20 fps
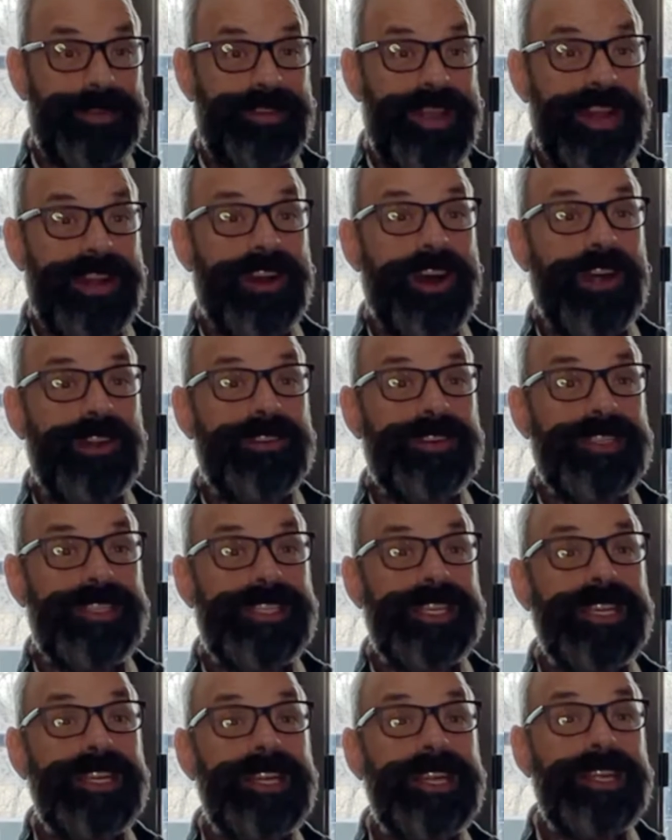If you had 100
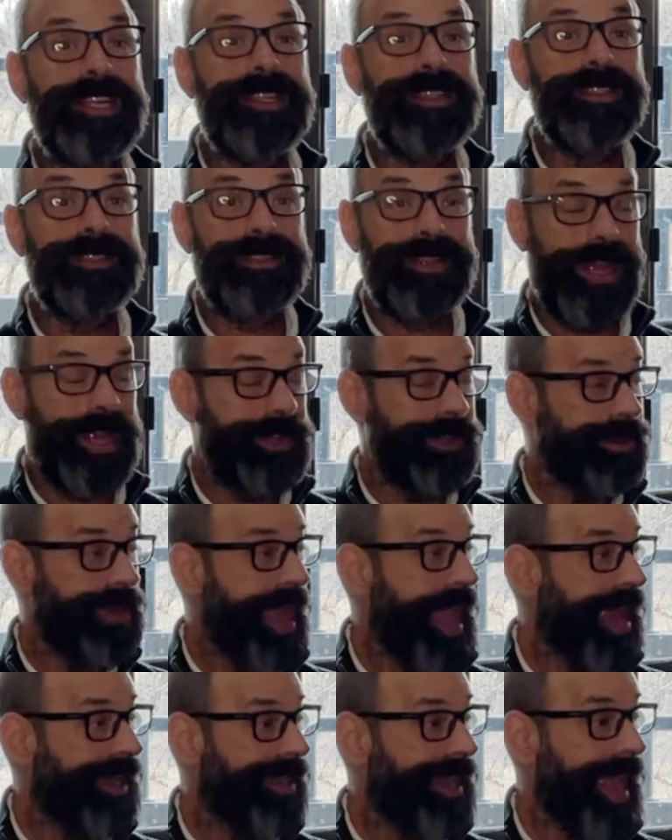CDs and you
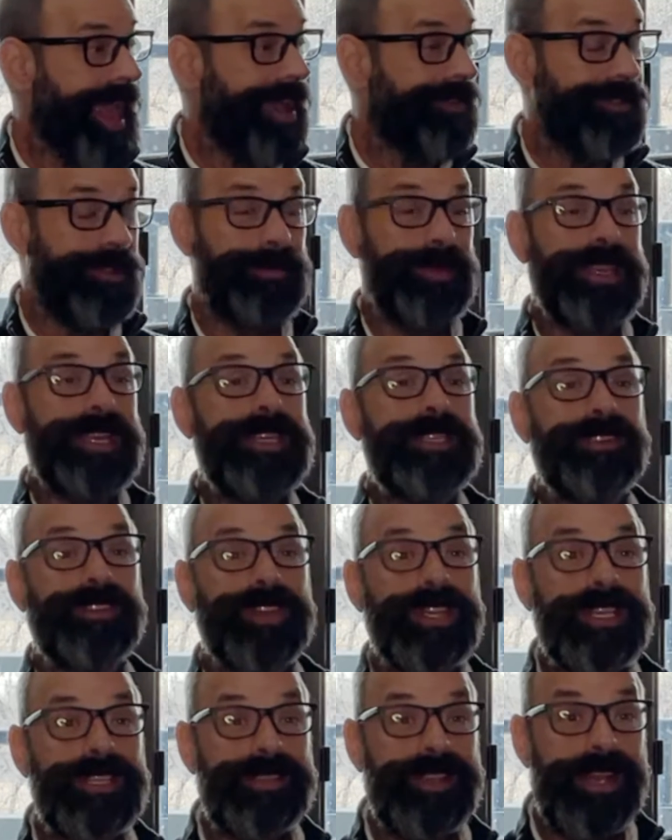had to have them easily
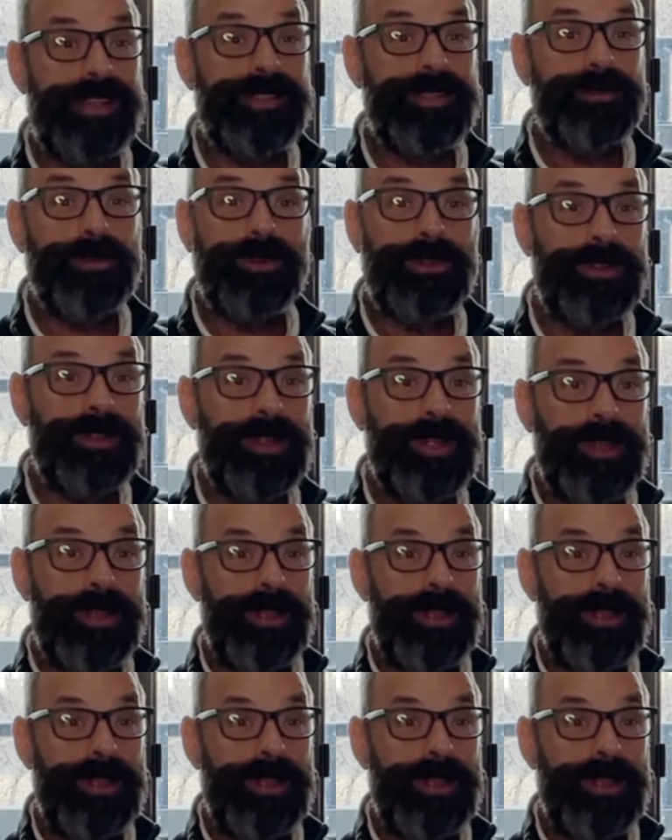accessible,